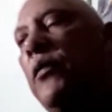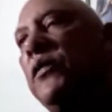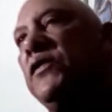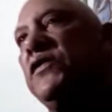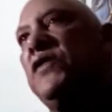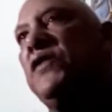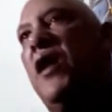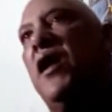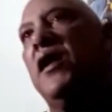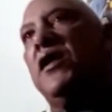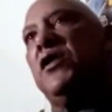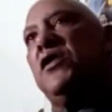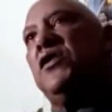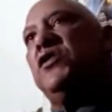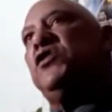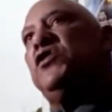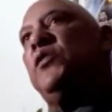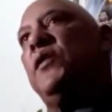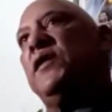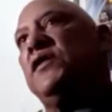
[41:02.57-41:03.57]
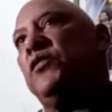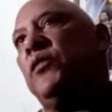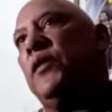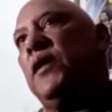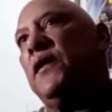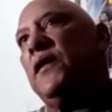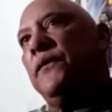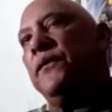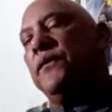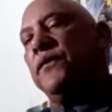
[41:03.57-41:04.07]
was not going to do as
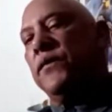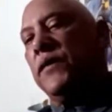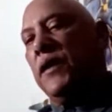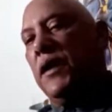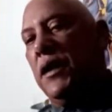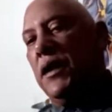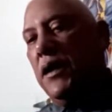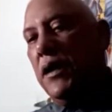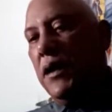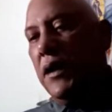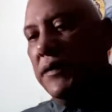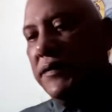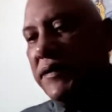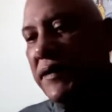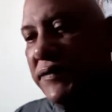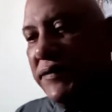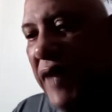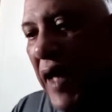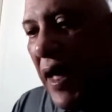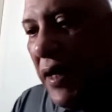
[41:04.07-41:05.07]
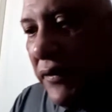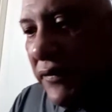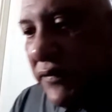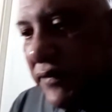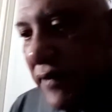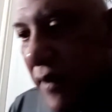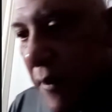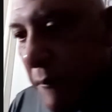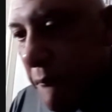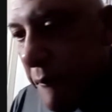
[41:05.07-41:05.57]
well. The
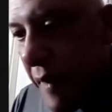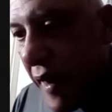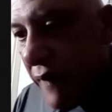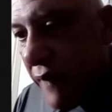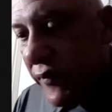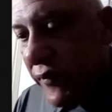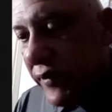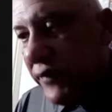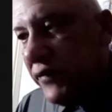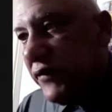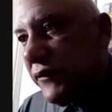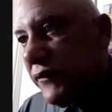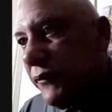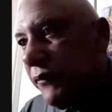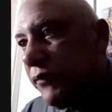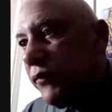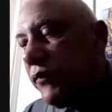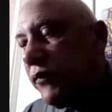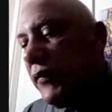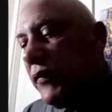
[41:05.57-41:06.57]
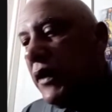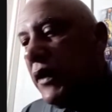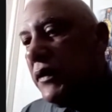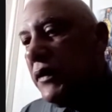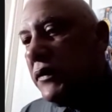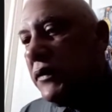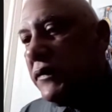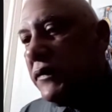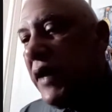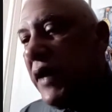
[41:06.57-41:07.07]
Dallas Mavericks.
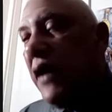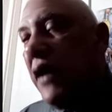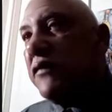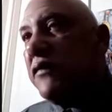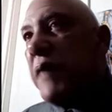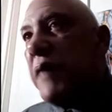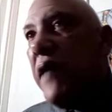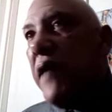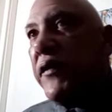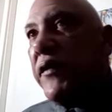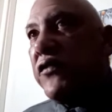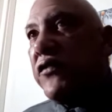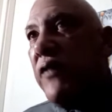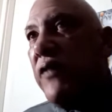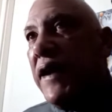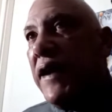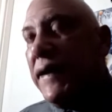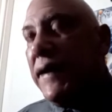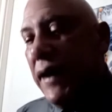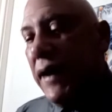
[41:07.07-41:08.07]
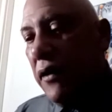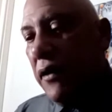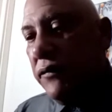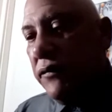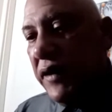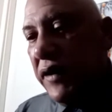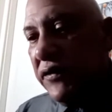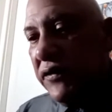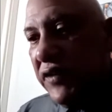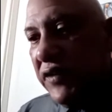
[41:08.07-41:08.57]
The Dallas Mavericks right now,
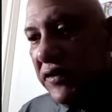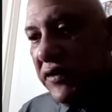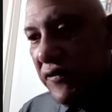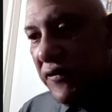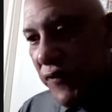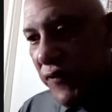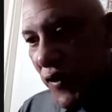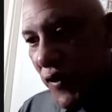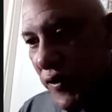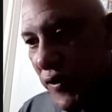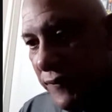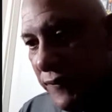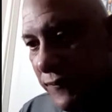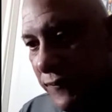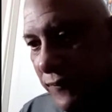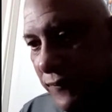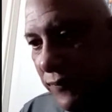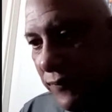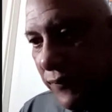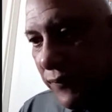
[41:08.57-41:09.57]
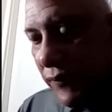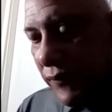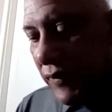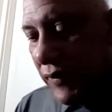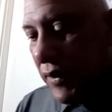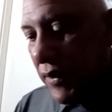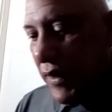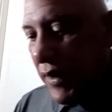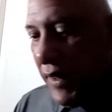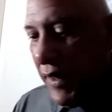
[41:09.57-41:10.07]
they're 6-4.
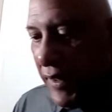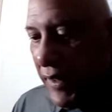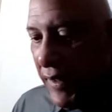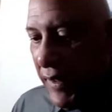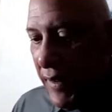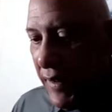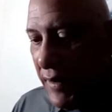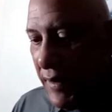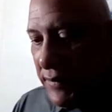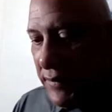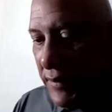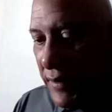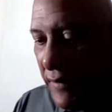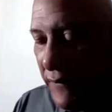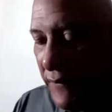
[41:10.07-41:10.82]
And